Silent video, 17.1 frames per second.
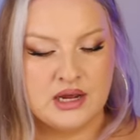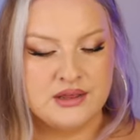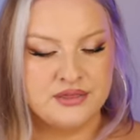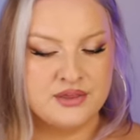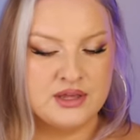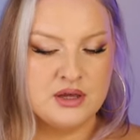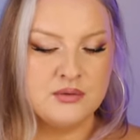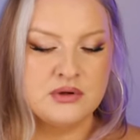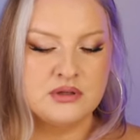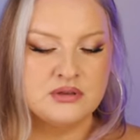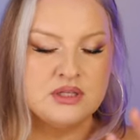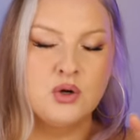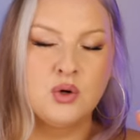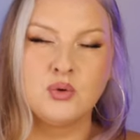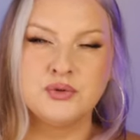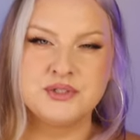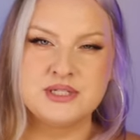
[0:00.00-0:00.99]
I think I would get the
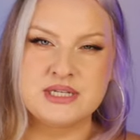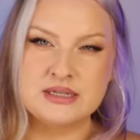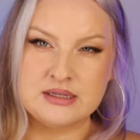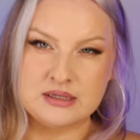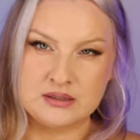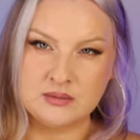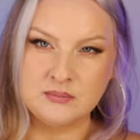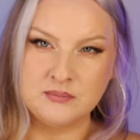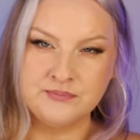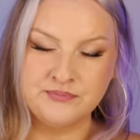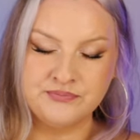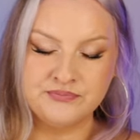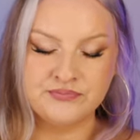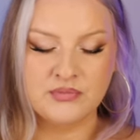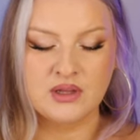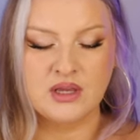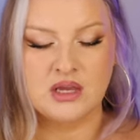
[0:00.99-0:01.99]
Ultime
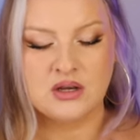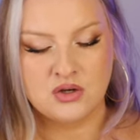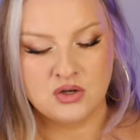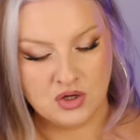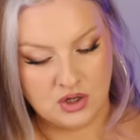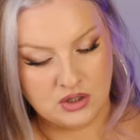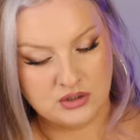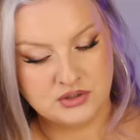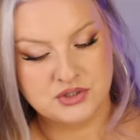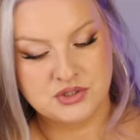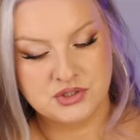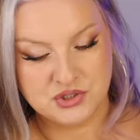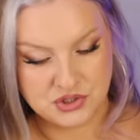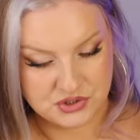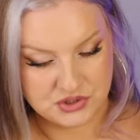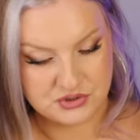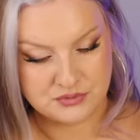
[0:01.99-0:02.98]
and not
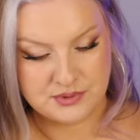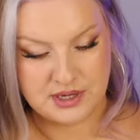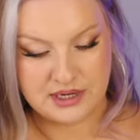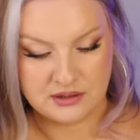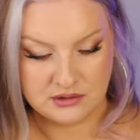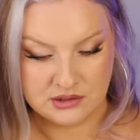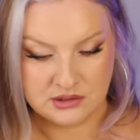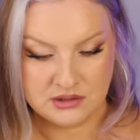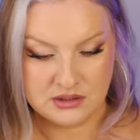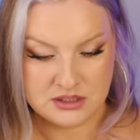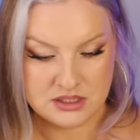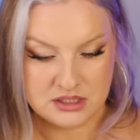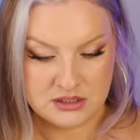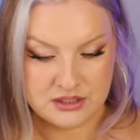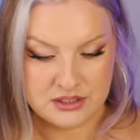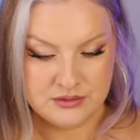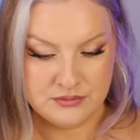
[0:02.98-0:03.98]
just the regular
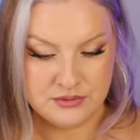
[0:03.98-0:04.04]
Lanter de